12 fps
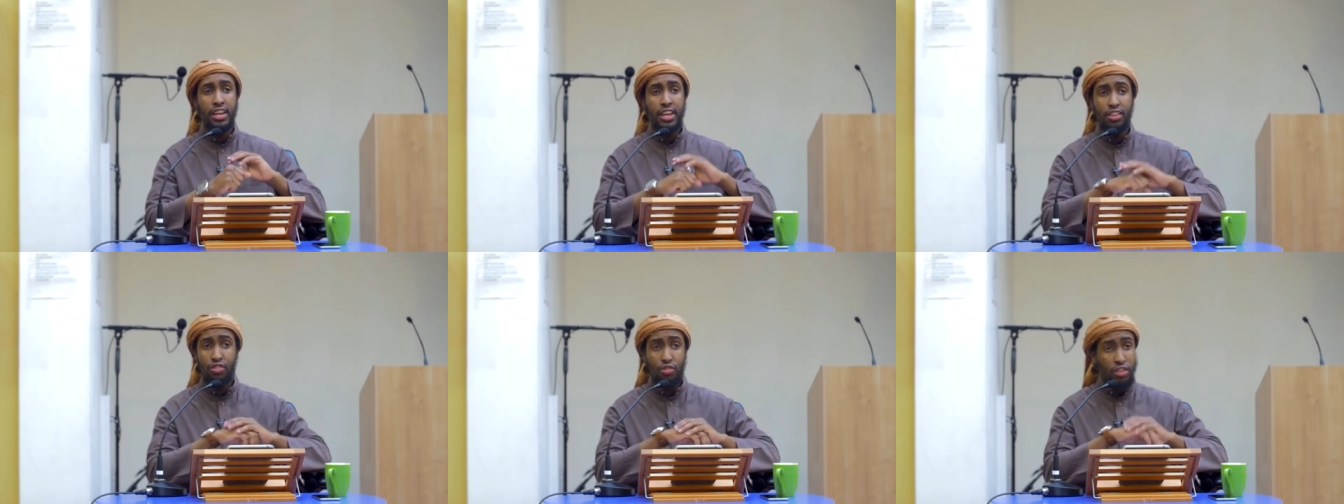
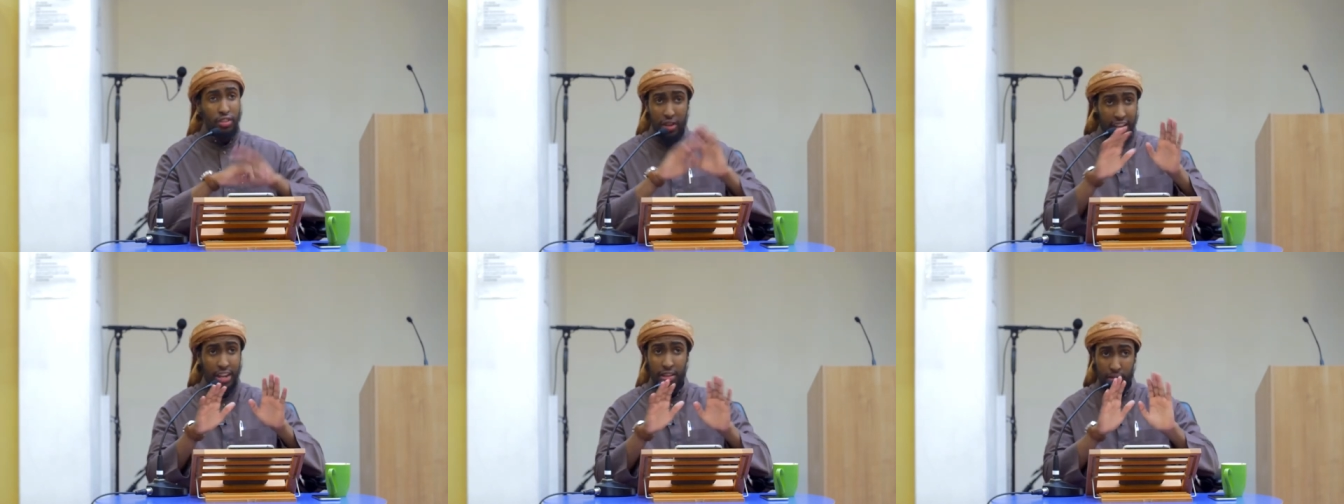He's, he's a
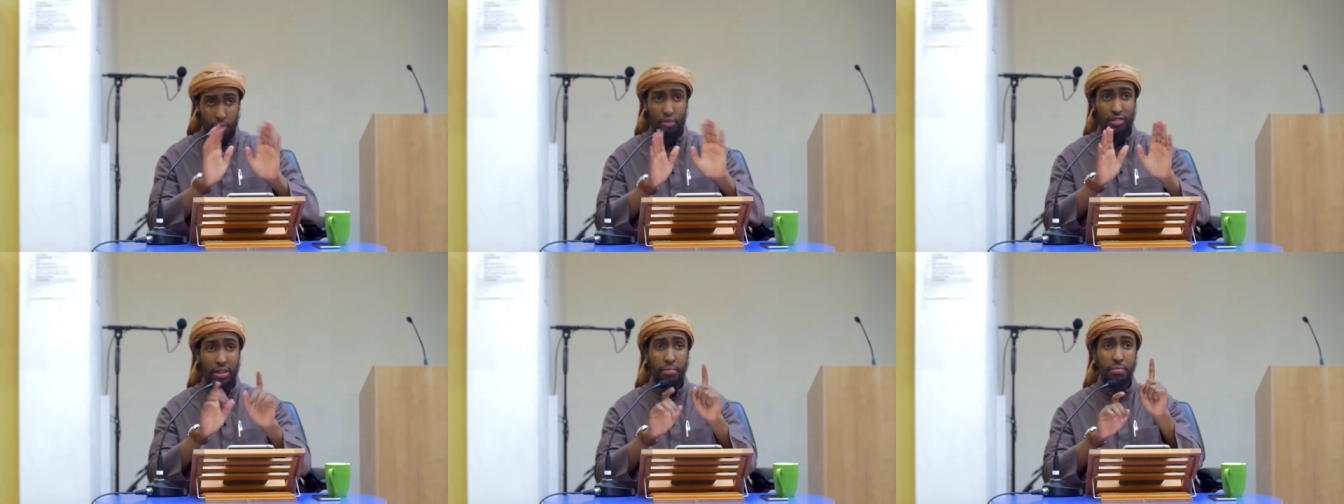leader, he's a
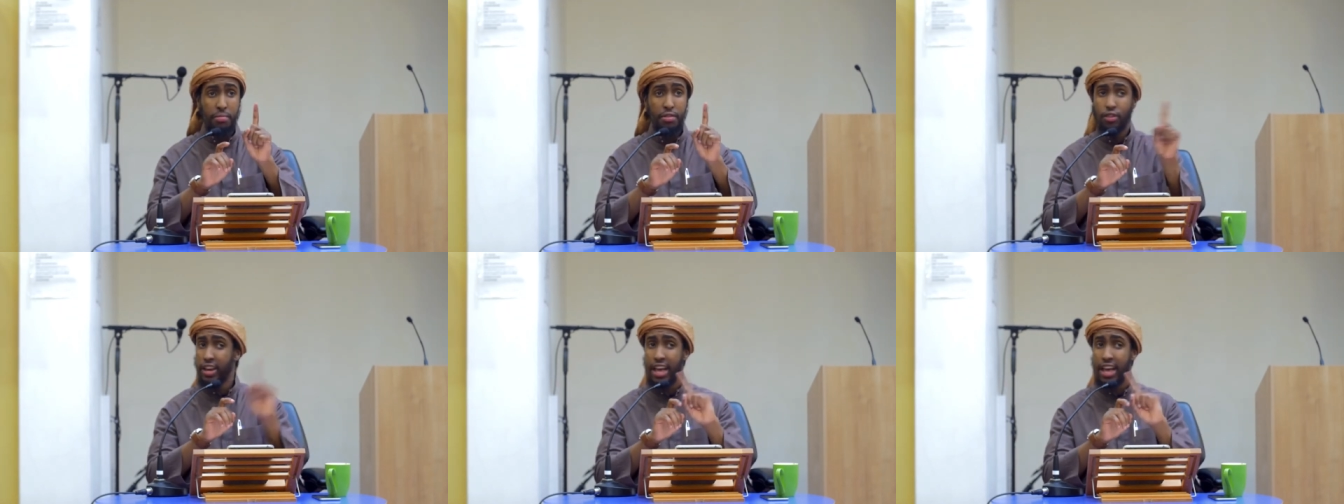Muslim. He's not